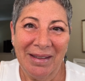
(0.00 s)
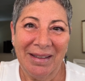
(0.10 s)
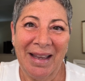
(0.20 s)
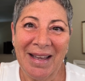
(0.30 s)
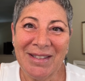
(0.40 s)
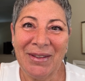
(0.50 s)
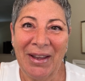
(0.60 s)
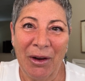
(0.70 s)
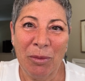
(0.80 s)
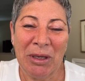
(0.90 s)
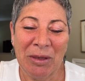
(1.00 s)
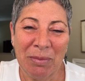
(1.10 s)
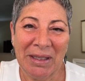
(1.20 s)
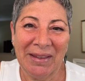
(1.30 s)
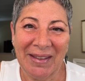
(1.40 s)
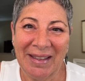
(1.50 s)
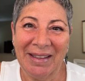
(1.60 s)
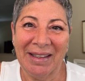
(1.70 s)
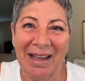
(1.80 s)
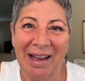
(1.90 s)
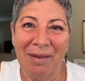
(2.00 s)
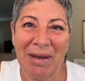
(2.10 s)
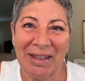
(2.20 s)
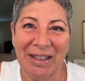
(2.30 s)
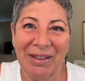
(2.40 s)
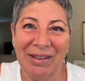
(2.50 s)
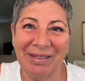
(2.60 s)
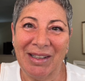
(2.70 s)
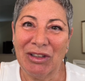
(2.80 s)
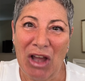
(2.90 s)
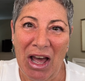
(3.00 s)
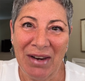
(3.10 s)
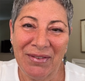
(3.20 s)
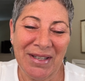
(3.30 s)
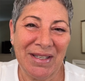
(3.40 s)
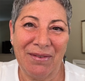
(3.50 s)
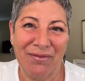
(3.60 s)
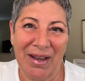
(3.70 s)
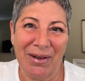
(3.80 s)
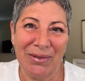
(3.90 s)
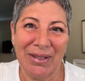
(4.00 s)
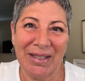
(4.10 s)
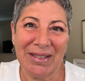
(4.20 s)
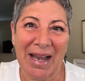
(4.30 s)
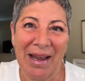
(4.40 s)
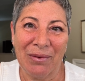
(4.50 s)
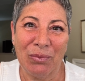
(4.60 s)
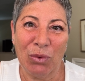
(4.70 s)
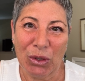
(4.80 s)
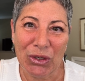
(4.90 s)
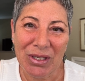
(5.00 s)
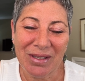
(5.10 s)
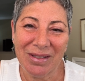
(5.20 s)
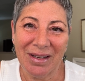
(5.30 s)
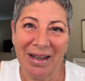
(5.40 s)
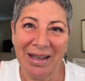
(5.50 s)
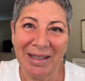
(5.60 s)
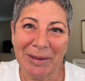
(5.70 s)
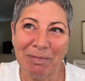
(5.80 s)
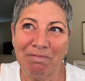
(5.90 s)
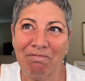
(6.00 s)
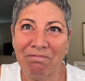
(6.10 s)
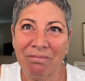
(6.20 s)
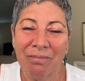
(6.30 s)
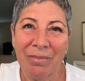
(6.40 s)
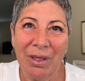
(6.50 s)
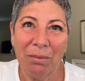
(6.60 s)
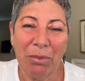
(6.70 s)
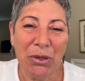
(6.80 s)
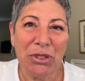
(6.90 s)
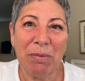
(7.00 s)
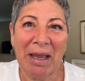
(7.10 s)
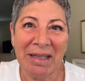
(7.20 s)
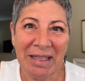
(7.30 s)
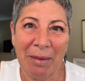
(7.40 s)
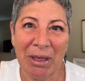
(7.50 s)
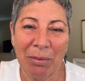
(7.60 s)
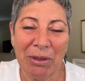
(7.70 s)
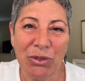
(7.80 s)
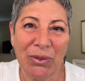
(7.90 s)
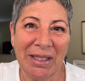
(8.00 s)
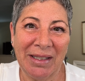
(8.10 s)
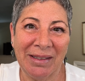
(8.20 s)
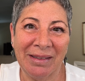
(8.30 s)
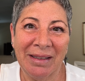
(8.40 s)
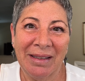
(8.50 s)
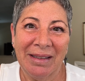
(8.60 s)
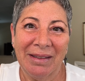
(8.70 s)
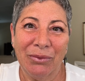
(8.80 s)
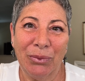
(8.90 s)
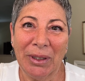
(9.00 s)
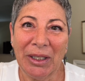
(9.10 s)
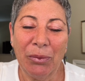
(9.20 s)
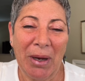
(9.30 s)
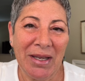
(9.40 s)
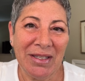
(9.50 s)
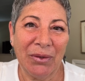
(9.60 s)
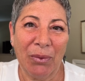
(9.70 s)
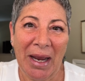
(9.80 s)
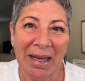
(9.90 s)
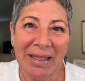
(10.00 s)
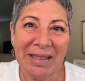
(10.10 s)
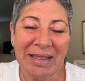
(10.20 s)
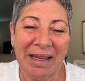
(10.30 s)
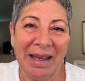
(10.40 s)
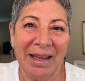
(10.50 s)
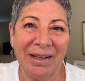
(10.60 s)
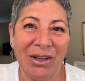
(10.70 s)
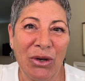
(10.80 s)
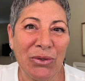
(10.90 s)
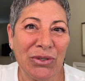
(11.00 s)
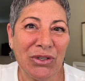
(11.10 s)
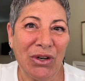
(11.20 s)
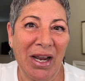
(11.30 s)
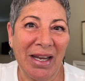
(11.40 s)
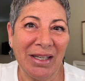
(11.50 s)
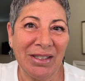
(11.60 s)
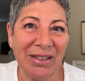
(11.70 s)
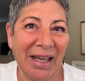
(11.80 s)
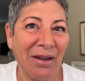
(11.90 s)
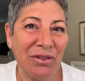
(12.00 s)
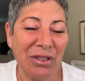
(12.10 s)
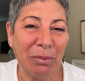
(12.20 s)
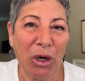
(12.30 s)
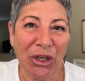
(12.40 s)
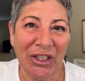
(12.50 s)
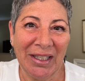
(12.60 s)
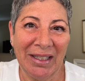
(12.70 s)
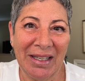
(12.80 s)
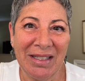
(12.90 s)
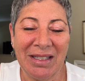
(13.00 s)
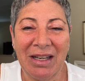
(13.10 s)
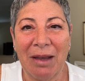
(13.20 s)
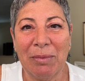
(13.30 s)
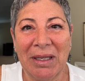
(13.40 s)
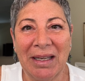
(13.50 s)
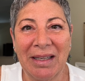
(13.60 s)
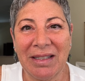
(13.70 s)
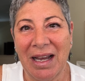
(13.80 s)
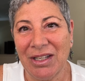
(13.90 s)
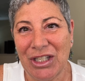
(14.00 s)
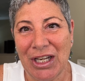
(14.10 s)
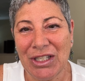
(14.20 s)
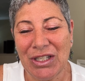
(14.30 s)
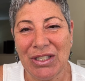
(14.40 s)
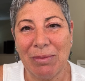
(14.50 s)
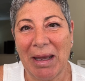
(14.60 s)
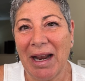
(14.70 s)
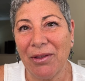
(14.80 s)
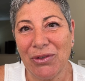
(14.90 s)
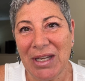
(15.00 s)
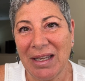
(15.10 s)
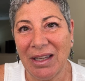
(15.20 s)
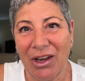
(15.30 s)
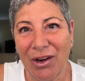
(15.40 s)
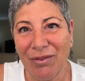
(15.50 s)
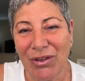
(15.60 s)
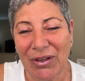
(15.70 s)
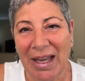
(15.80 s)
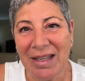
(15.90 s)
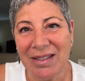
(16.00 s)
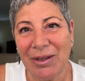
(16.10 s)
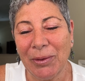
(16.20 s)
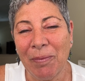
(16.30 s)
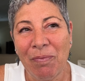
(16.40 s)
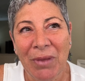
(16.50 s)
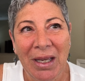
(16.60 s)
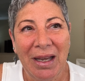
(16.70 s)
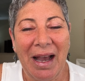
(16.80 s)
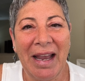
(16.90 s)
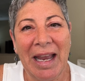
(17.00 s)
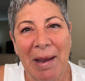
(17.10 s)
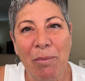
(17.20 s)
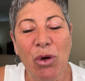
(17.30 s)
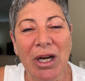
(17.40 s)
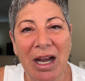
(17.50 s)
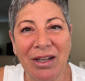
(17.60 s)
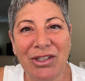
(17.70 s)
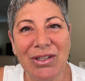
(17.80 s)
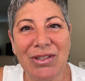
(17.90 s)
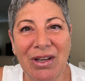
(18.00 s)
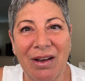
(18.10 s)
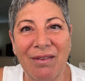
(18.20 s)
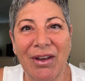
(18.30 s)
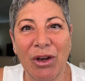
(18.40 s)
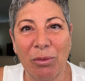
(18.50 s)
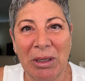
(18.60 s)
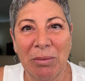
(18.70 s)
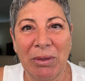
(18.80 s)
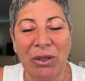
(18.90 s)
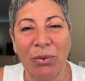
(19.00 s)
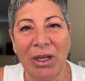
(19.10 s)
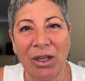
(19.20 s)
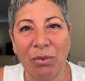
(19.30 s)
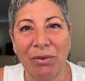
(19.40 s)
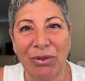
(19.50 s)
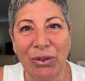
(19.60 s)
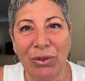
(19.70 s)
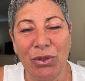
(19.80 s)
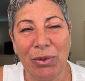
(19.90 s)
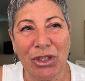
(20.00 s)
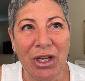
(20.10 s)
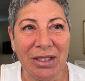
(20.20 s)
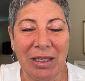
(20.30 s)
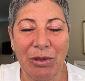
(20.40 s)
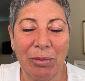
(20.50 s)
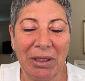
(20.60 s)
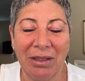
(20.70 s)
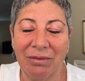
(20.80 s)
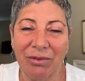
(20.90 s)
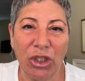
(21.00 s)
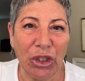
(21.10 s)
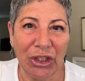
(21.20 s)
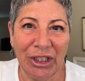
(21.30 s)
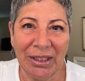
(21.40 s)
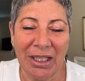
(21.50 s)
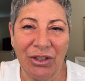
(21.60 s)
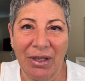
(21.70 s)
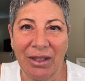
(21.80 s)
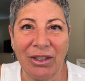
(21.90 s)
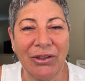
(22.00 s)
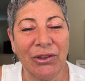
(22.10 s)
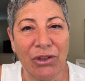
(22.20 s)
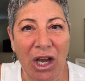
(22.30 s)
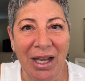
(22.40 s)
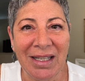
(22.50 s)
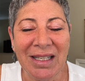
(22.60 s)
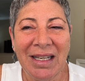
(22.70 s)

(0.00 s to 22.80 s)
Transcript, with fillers: Yeah, so the Airbnb thing, um, I think a lot of us have found that it's gotten worse um, post-pandemic between really raising rates and hosts trying to gouge the market and not being as conscientious about how they're taking care of their guests. So I am more conscious of Airbnb reading reviews, which all seem to be good, and then you get there and they're not,